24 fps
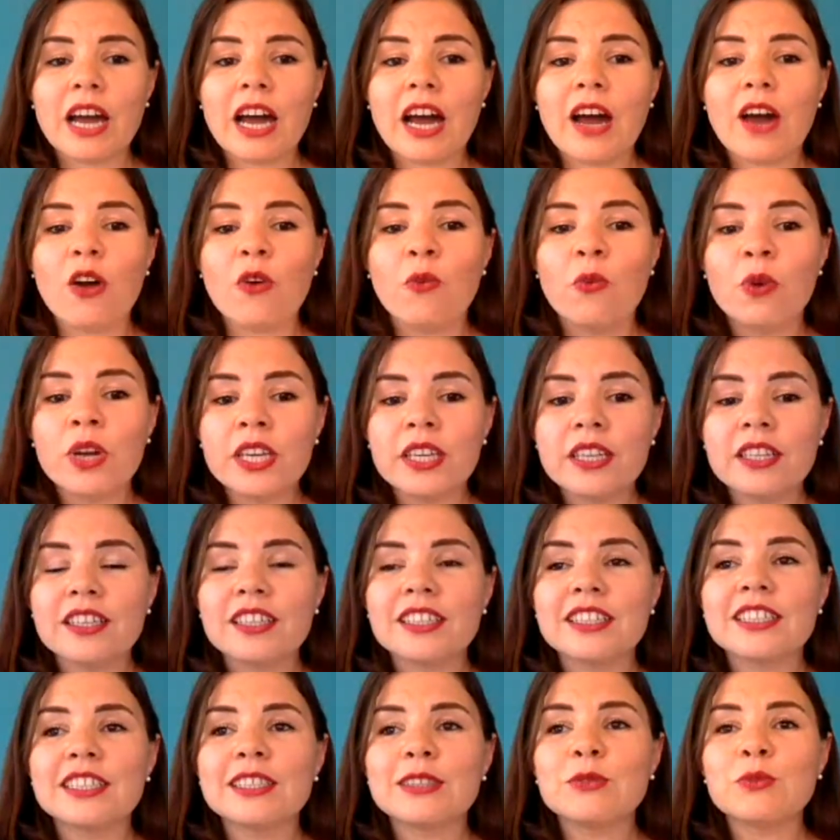we
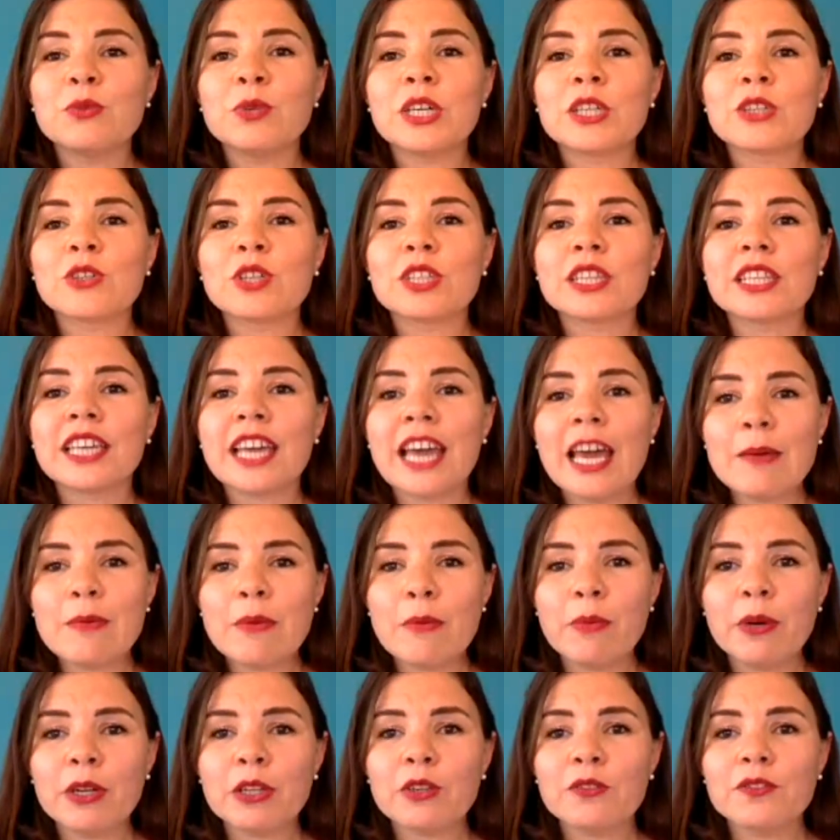are not
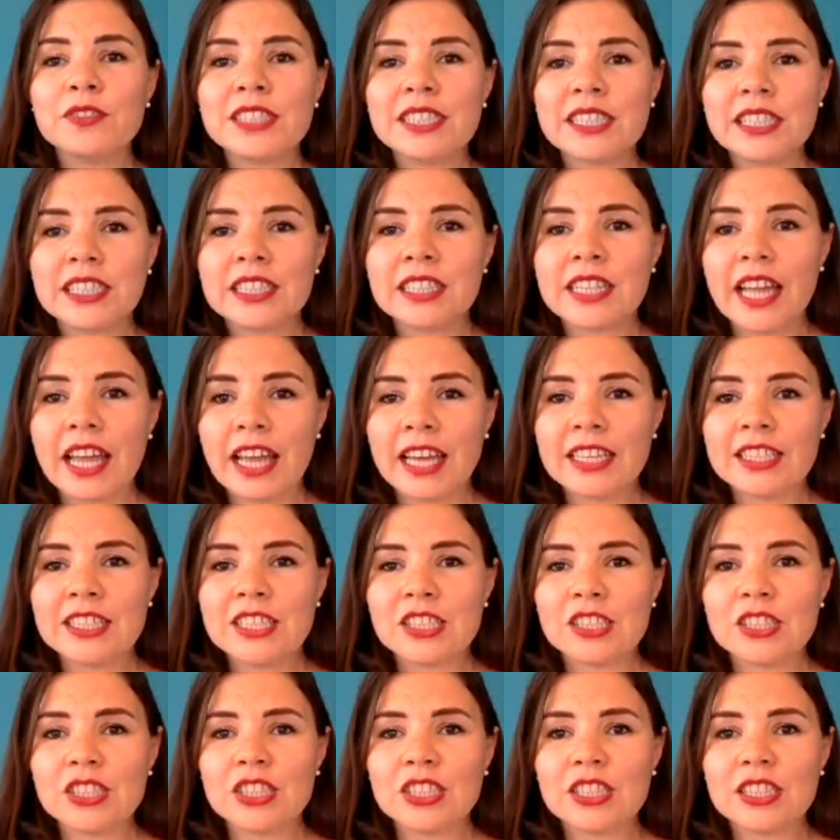capable of seeing
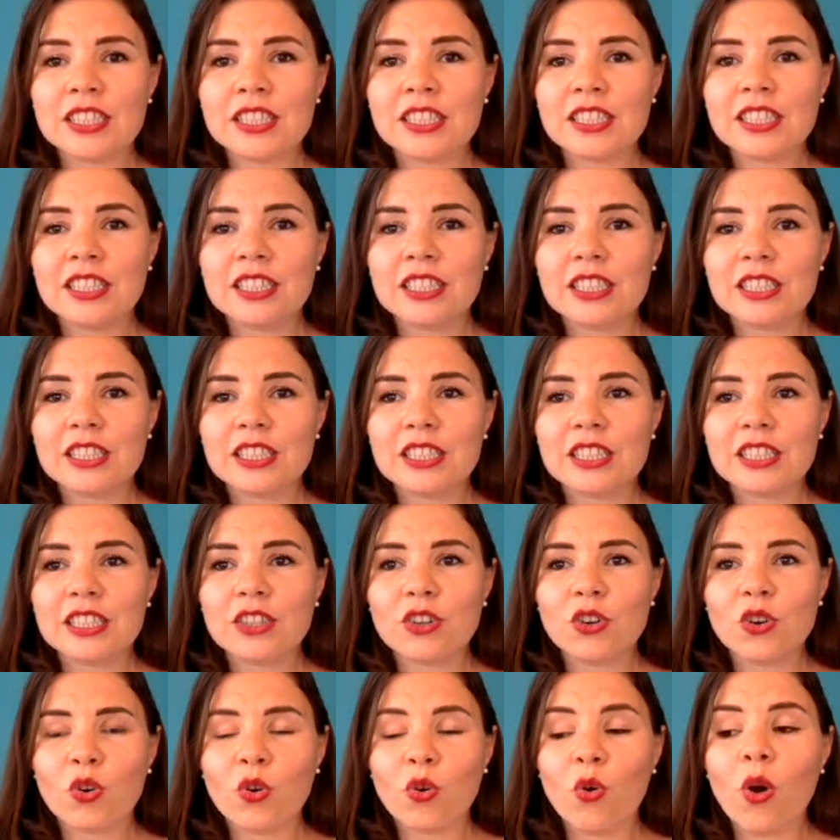angels
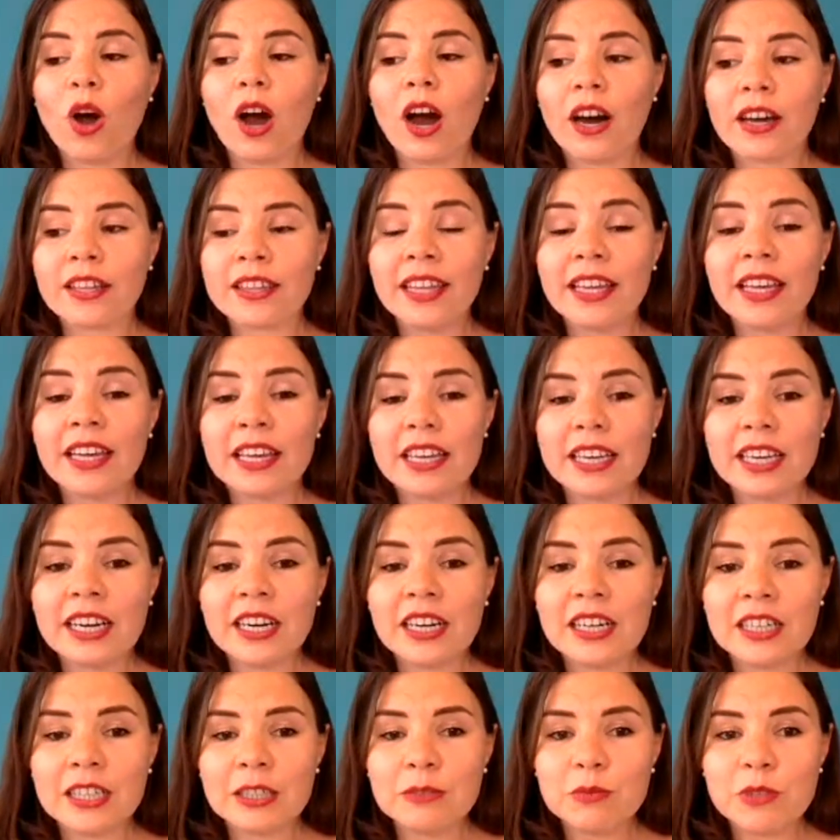or other
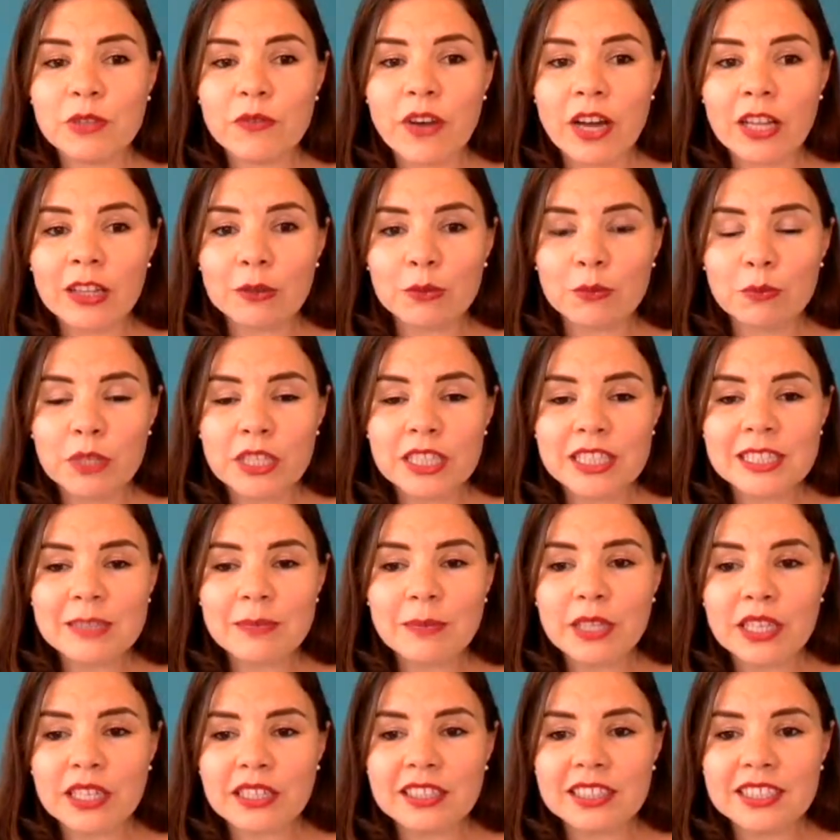developed beings
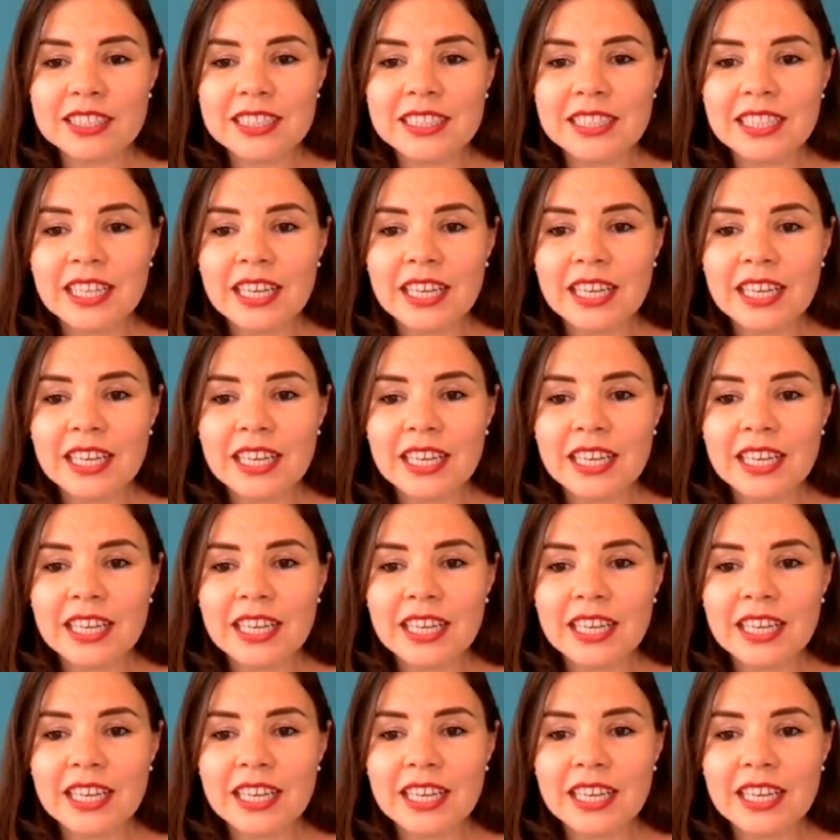because